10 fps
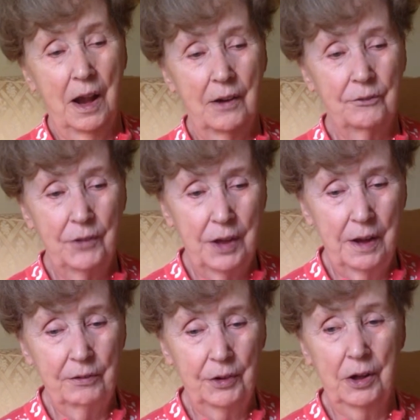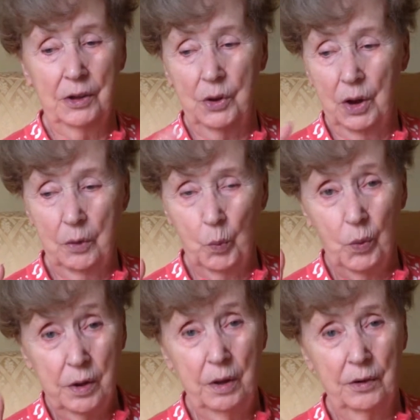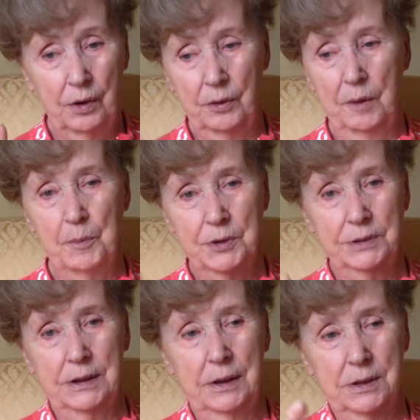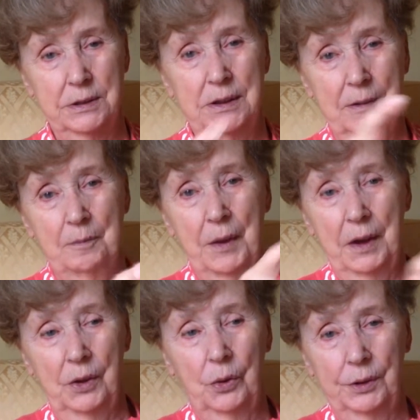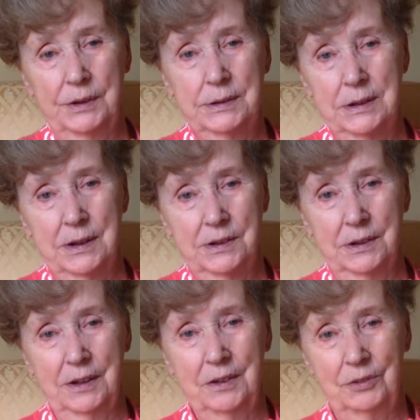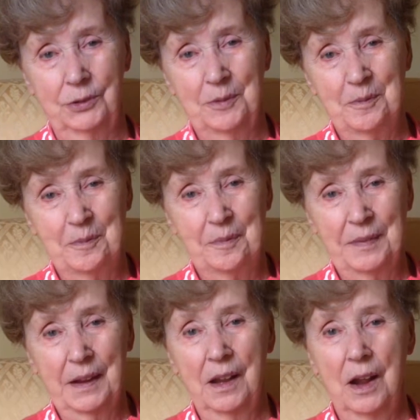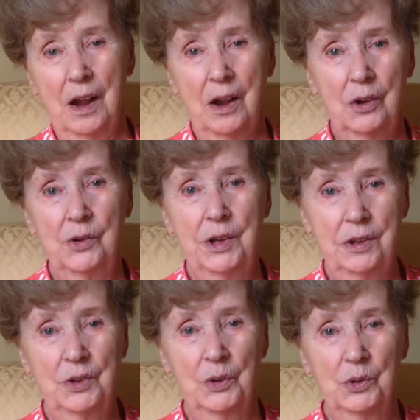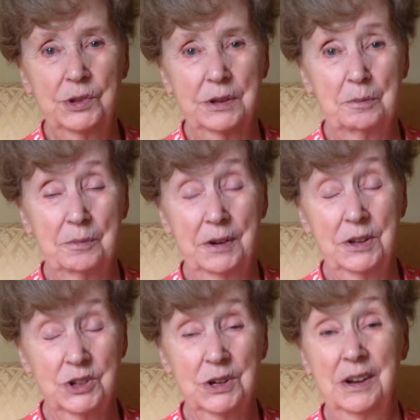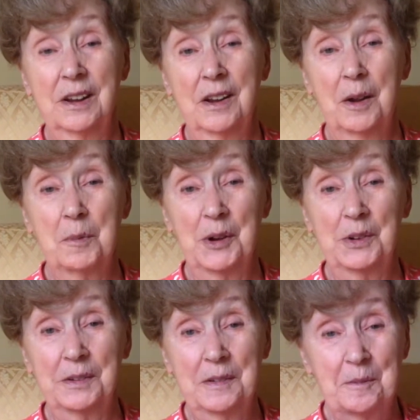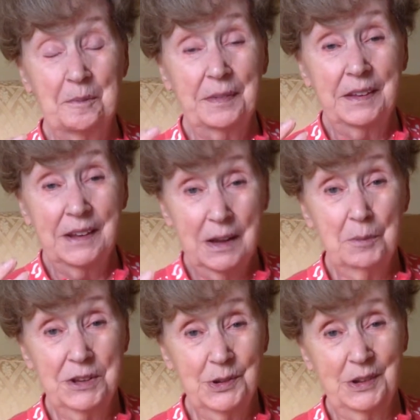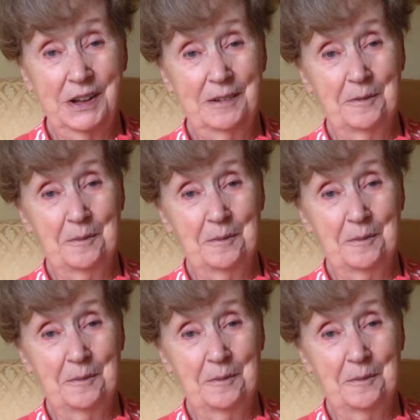I've never had 100% in all these tests I gave you. How do you know so much about chemistry?